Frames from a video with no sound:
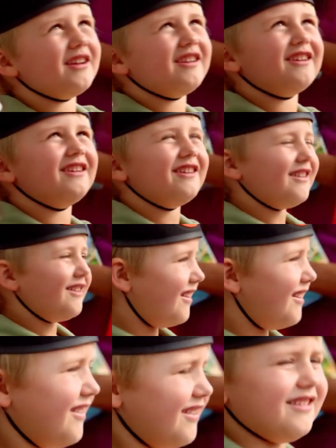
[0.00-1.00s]
You want to go on that
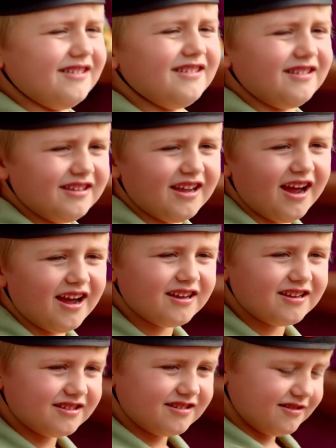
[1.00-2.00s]
ride? Me too.